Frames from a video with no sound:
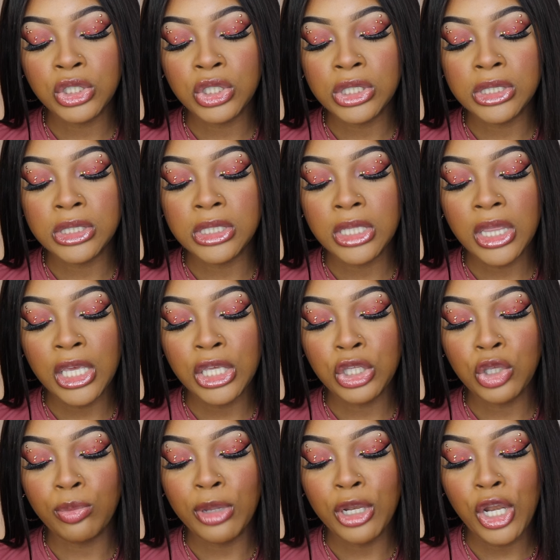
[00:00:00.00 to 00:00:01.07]
Just thank
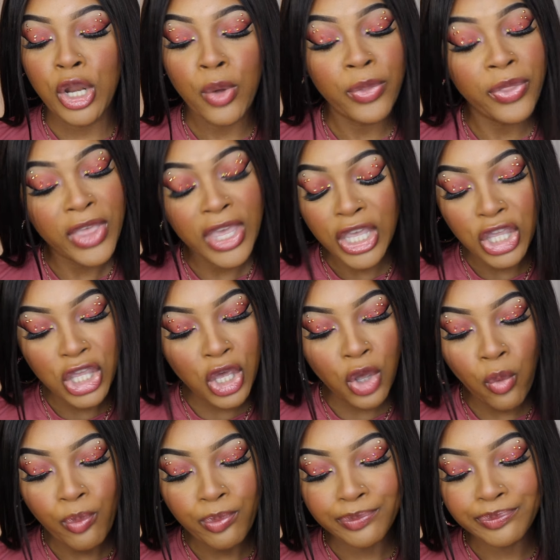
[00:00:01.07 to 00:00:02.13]
you, but no thank you.